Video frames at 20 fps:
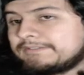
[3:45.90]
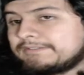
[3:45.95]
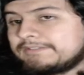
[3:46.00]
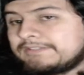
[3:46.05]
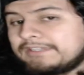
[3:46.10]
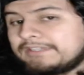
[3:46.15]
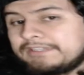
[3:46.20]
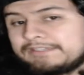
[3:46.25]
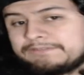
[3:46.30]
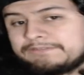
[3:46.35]

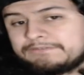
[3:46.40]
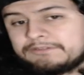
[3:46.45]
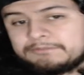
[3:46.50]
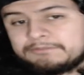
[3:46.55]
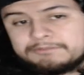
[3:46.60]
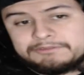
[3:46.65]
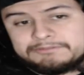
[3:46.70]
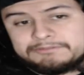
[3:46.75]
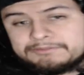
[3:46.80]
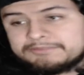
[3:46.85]
yeah, for the
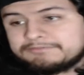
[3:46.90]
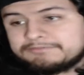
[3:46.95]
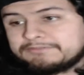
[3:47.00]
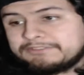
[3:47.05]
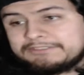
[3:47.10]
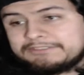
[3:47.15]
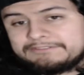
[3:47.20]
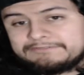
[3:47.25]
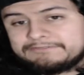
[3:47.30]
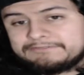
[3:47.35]
most part,
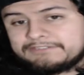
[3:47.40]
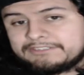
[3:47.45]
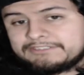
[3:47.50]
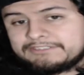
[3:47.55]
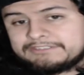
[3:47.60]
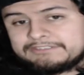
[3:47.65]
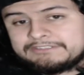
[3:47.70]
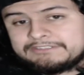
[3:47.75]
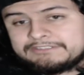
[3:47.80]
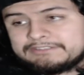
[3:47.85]
really
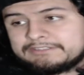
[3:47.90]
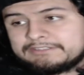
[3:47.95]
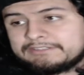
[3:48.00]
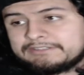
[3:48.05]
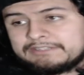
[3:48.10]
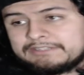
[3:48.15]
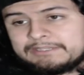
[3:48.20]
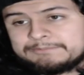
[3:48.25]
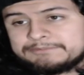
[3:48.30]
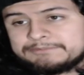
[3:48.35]
fun
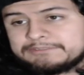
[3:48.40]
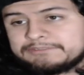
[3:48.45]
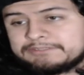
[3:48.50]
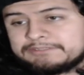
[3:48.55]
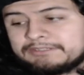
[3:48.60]
episode.